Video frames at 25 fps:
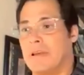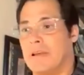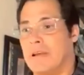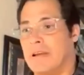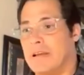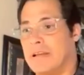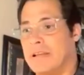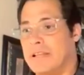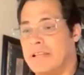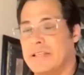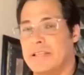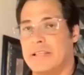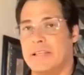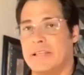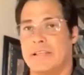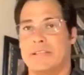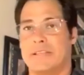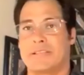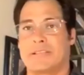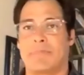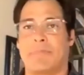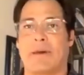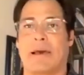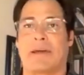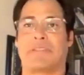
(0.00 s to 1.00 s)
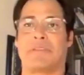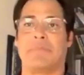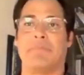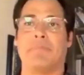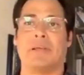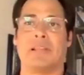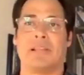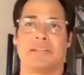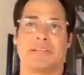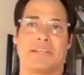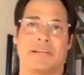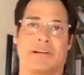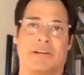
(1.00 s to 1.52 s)
it's about the
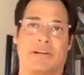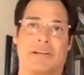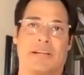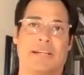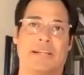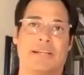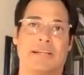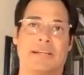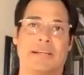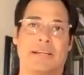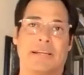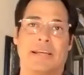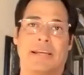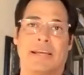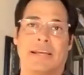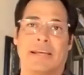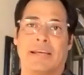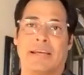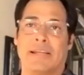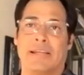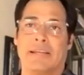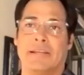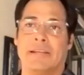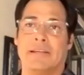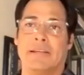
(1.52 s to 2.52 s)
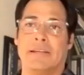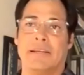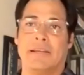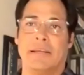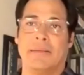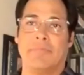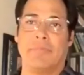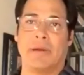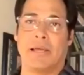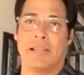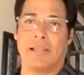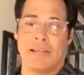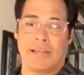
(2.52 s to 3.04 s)
military. And
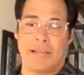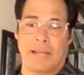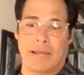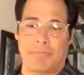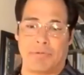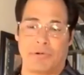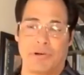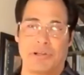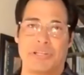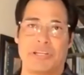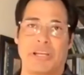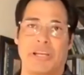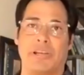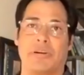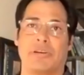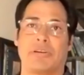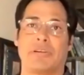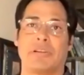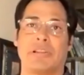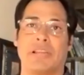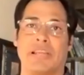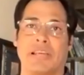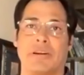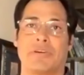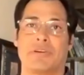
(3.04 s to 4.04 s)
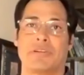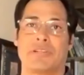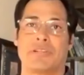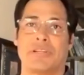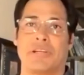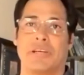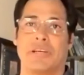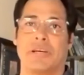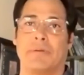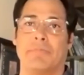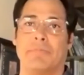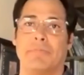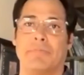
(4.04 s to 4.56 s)
Melanie, I appreciate your
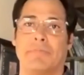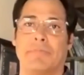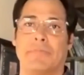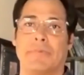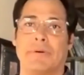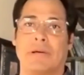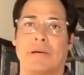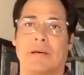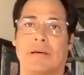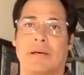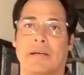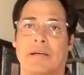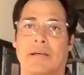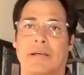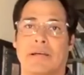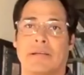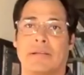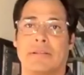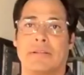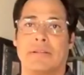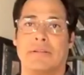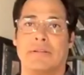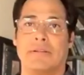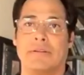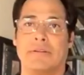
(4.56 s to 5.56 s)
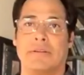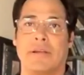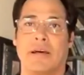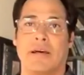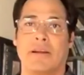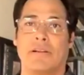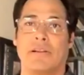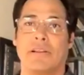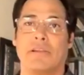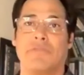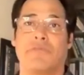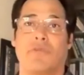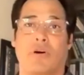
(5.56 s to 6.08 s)
leadership, not
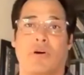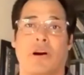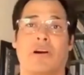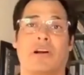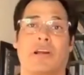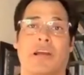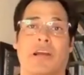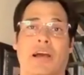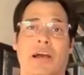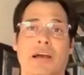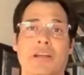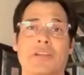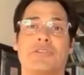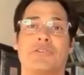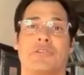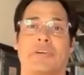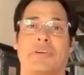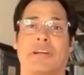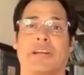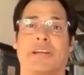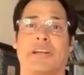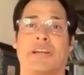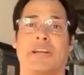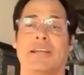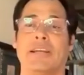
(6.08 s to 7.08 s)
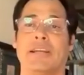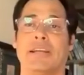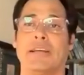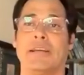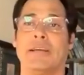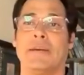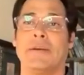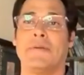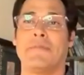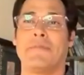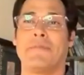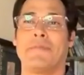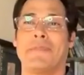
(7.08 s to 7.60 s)
only for our country,
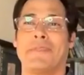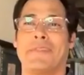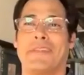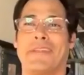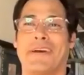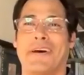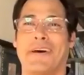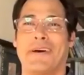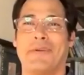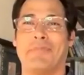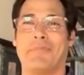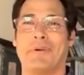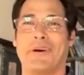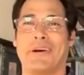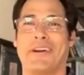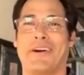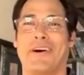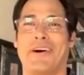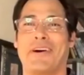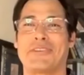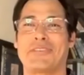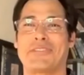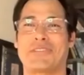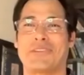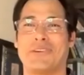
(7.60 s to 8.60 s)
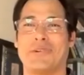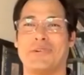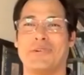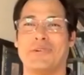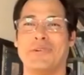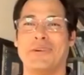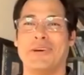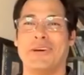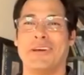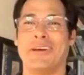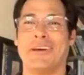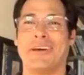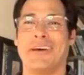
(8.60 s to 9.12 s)
but
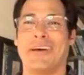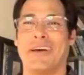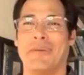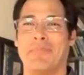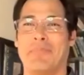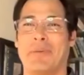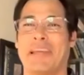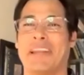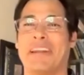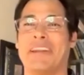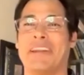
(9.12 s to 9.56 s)
also being a